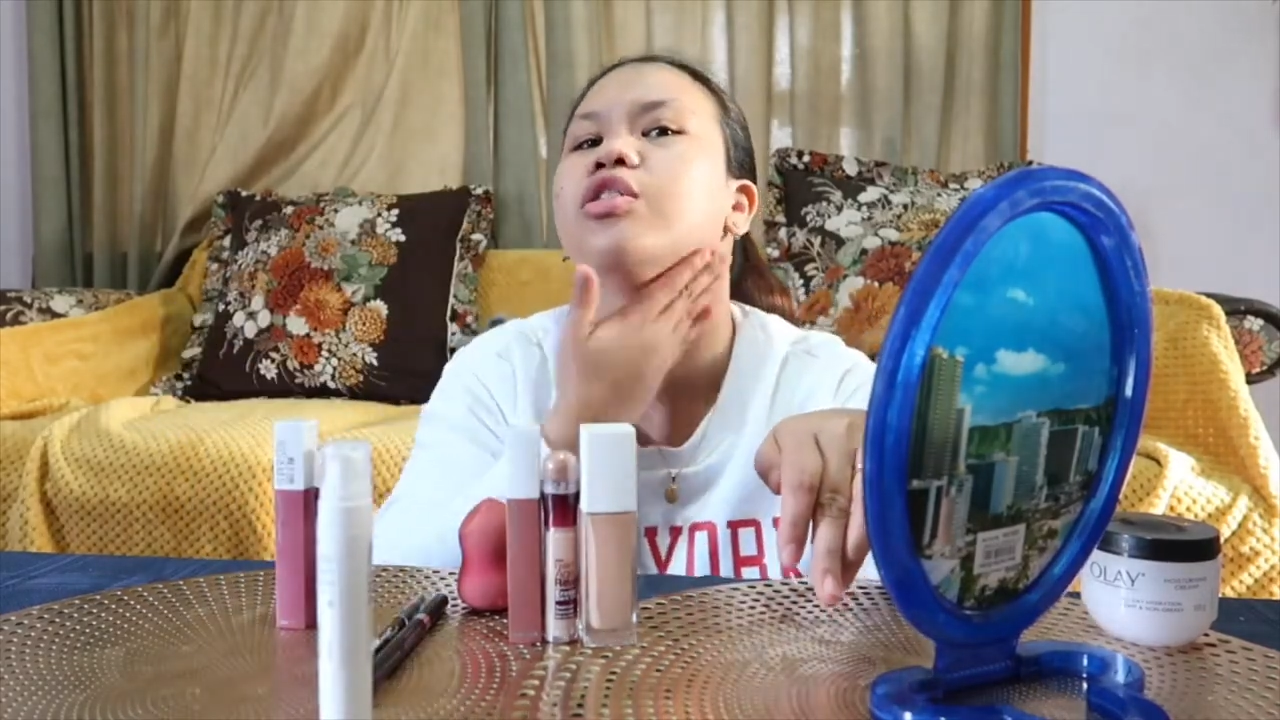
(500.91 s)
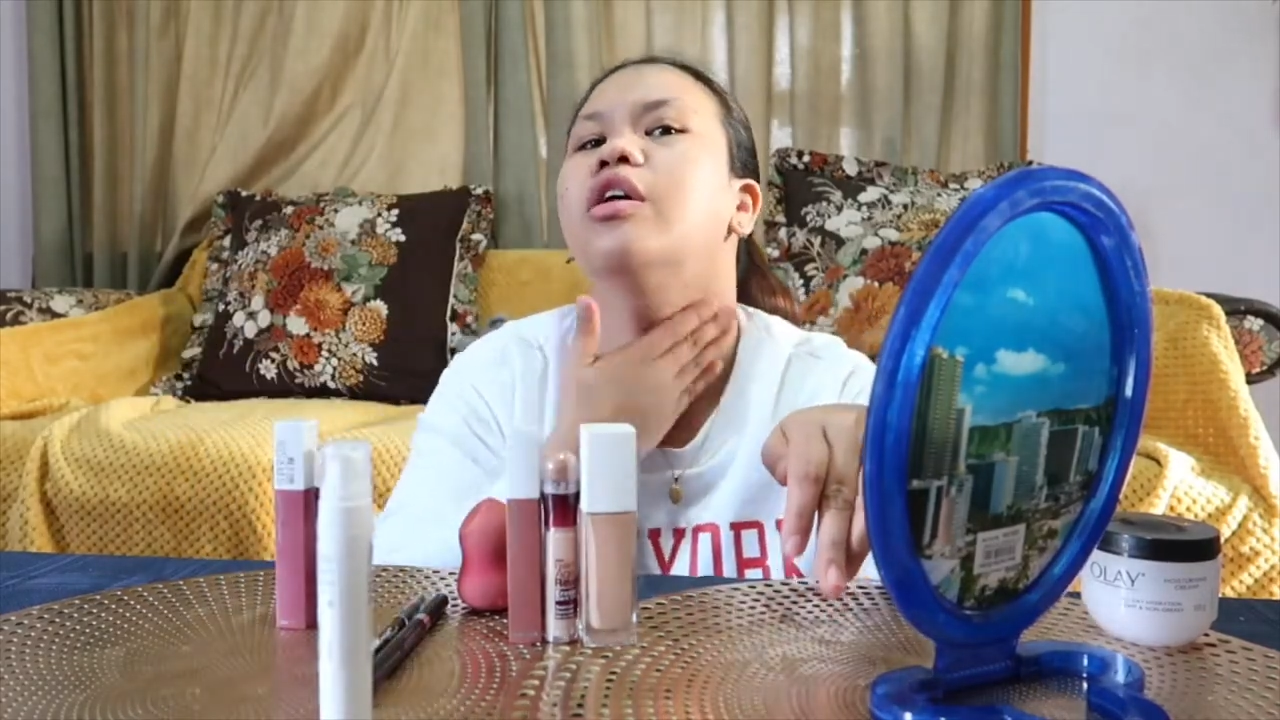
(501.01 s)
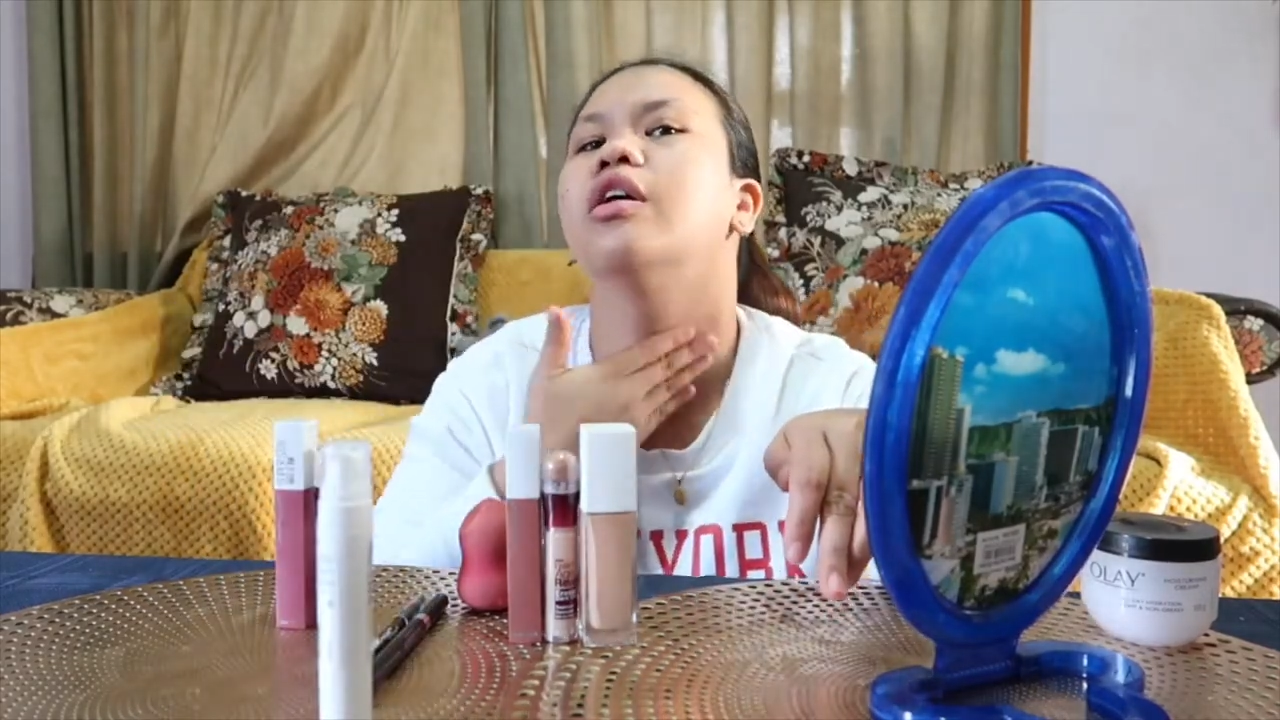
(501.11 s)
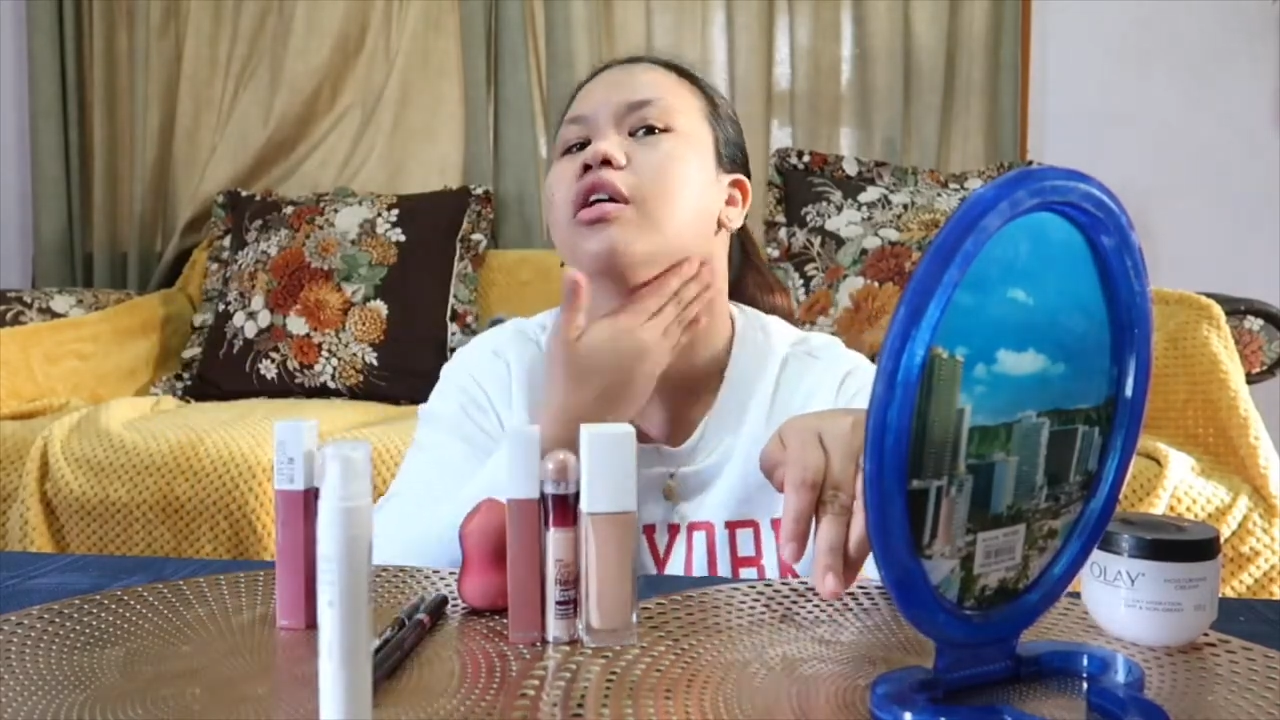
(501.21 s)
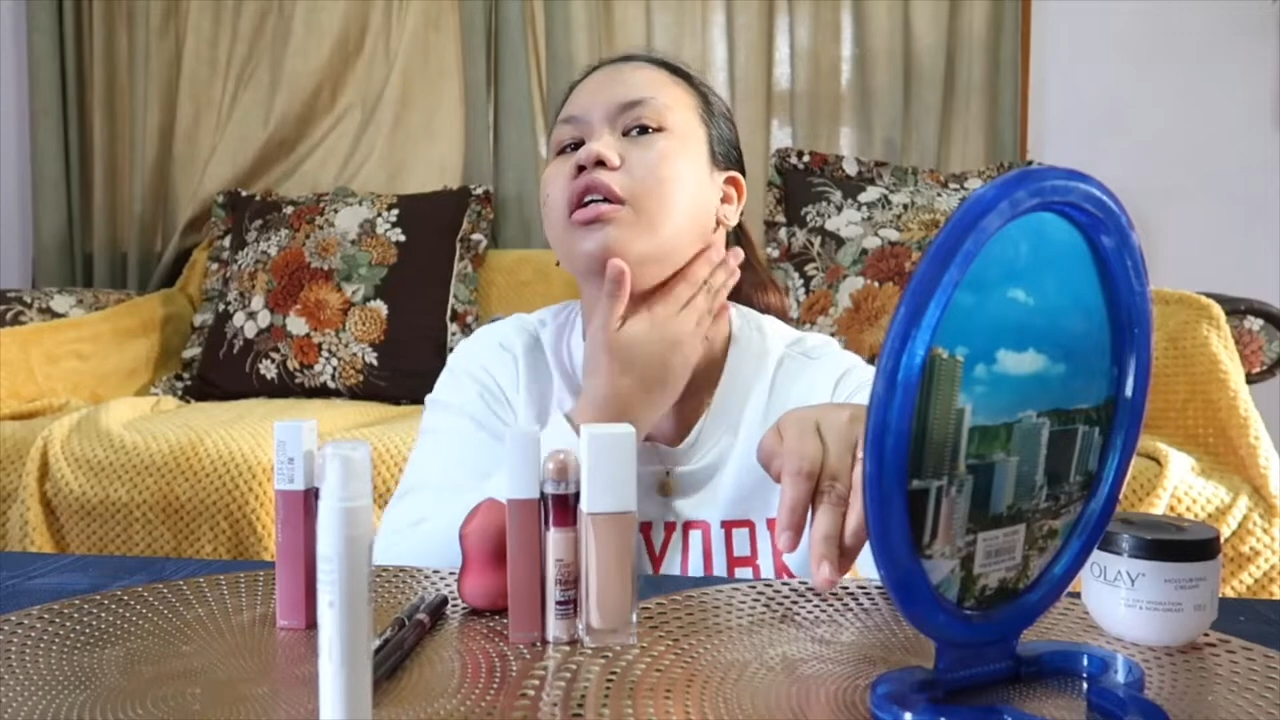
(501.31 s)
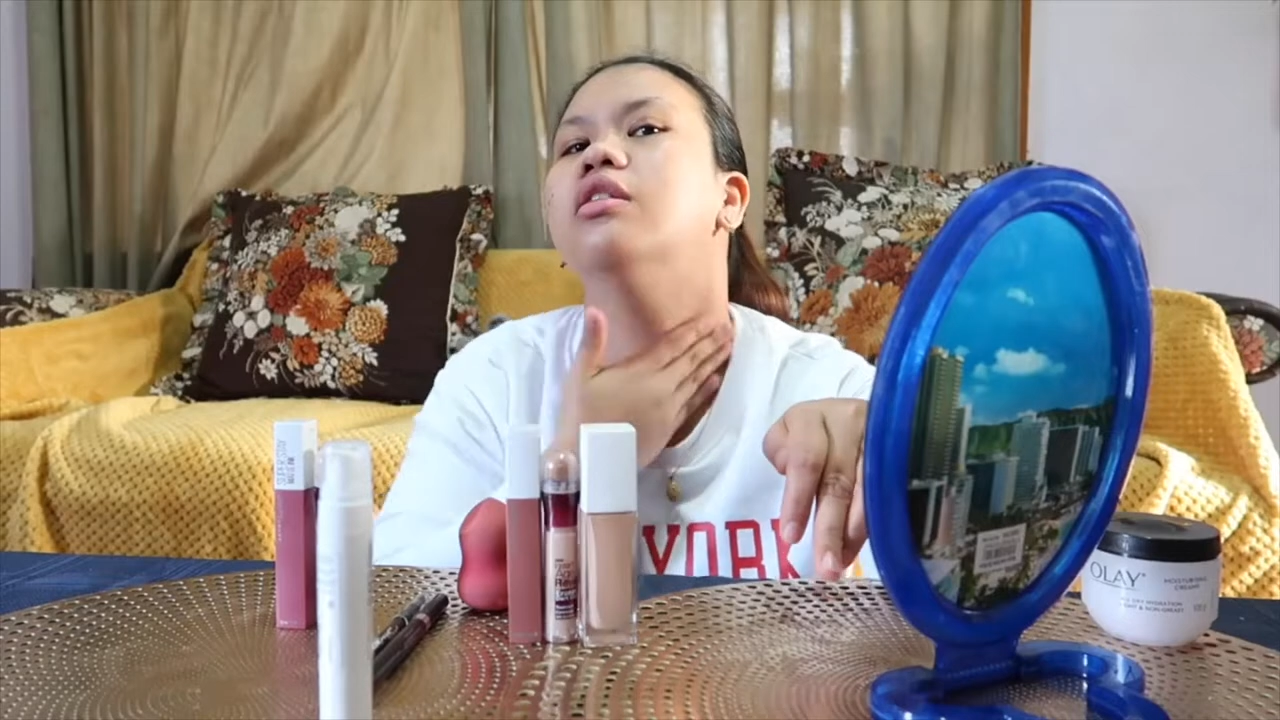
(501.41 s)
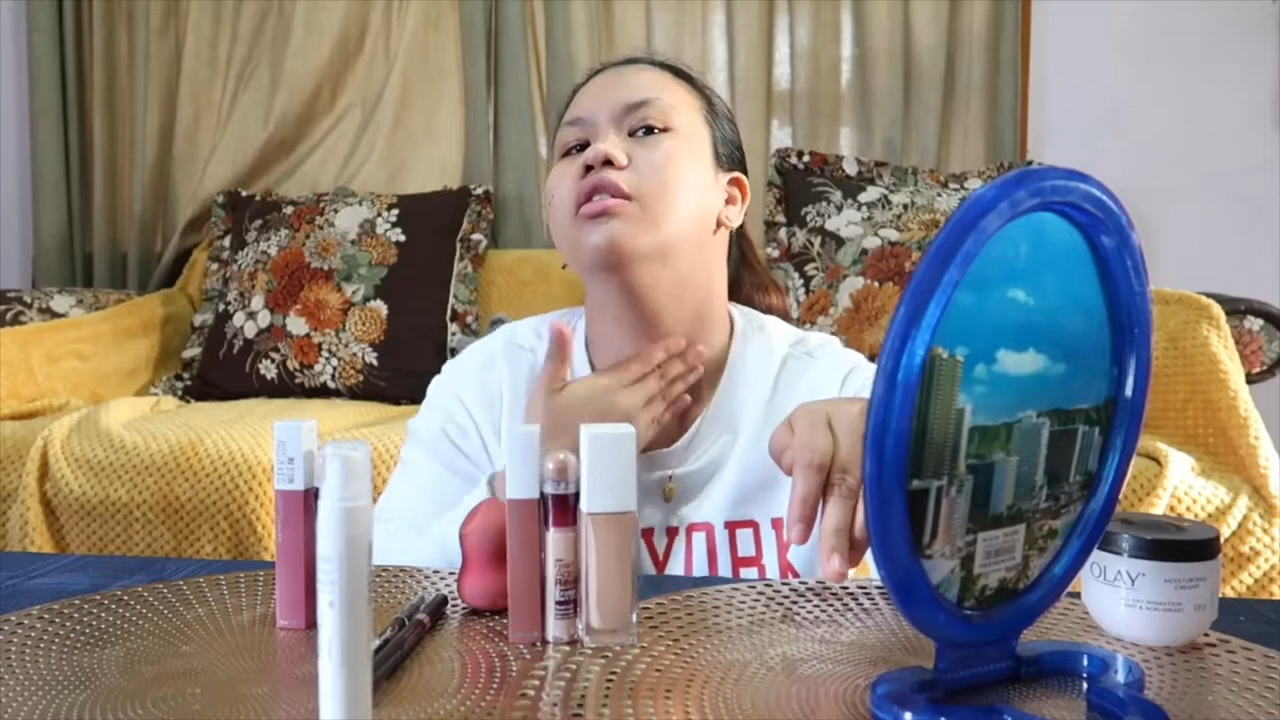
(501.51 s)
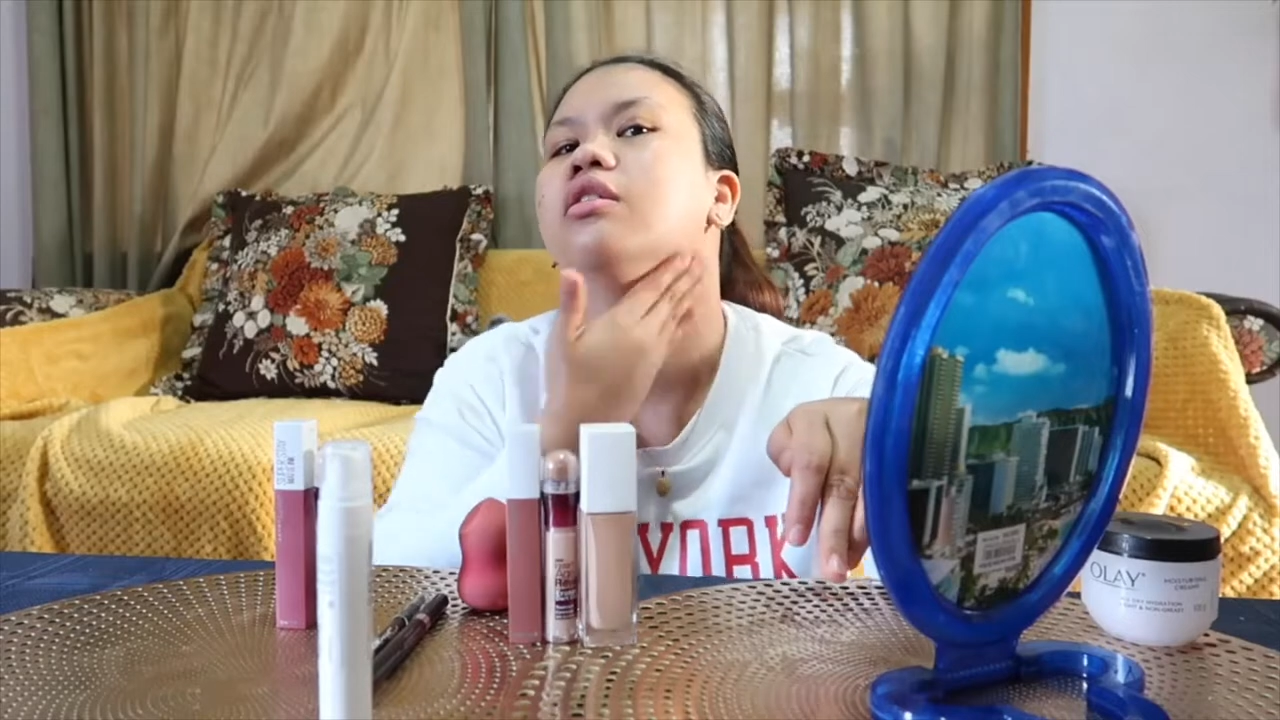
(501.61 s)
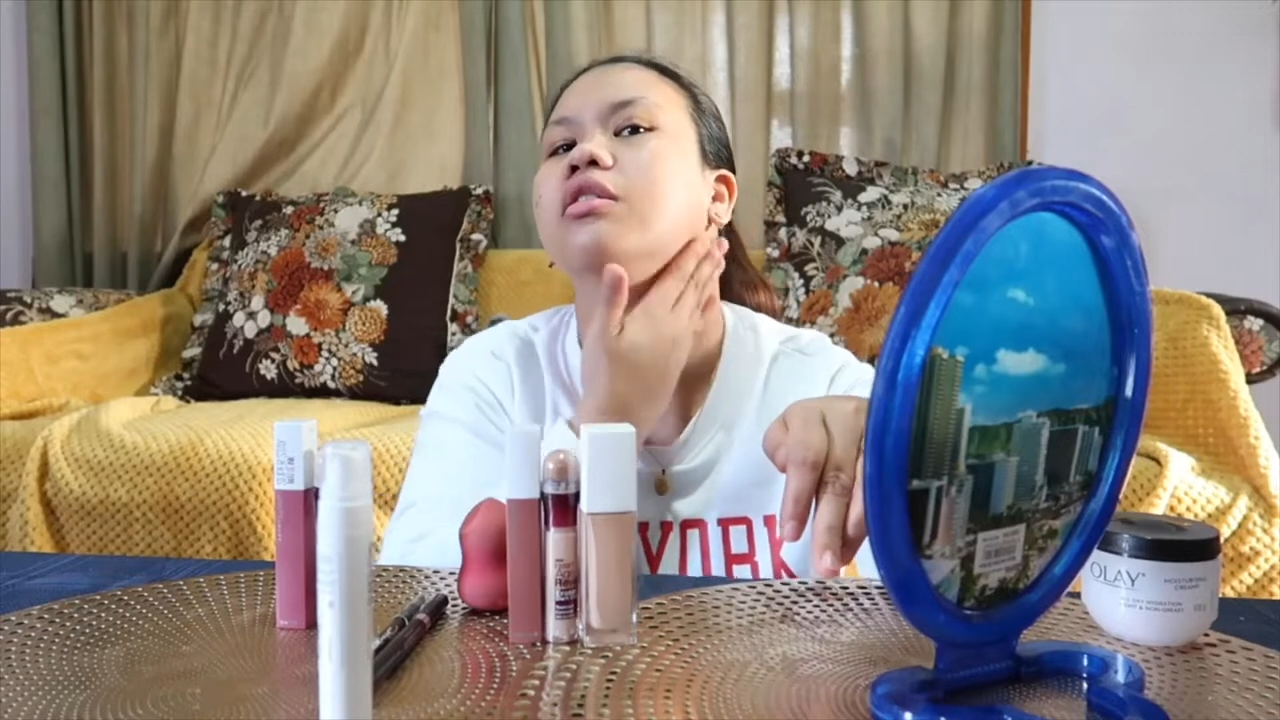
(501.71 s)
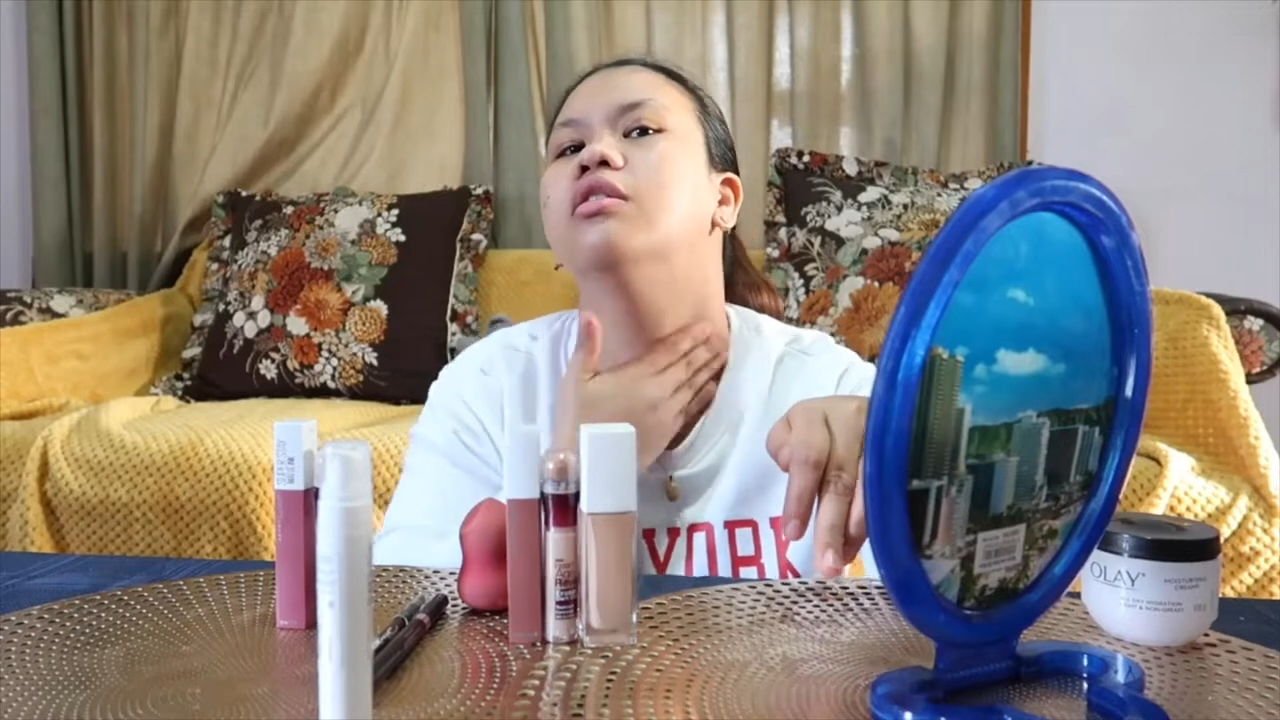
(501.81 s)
dyan.